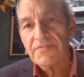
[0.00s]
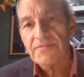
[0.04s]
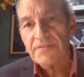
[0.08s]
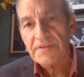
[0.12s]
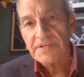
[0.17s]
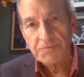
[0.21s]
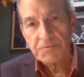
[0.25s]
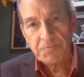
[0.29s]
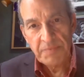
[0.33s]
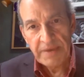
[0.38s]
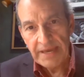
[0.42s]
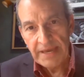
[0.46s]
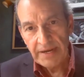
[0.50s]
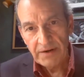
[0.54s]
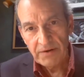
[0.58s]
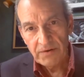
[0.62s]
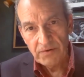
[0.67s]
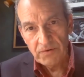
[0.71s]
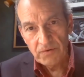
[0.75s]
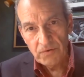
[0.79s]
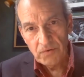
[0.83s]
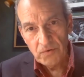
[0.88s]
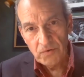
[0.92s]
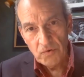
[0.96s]
these men
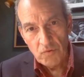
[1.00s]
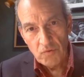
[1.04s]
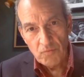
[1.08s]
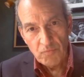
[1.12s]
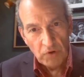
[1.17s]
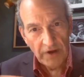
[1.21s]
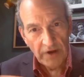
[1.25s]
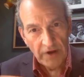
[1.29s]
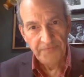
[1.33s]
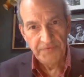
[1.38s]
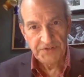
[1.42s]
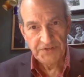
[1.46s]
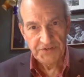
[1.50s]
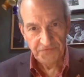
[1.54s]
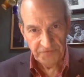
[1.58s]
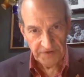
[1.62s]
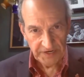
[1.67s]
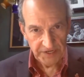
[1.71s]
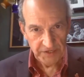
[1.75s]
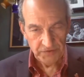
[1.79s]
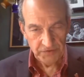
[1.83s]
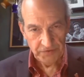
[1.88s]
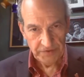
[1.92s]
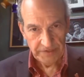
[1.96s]
who brought this
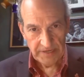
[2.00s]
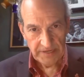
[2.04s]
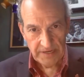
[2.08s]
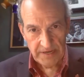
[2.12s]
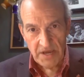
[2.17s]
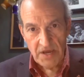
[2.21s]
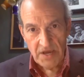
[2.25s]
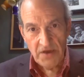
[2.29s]
victory.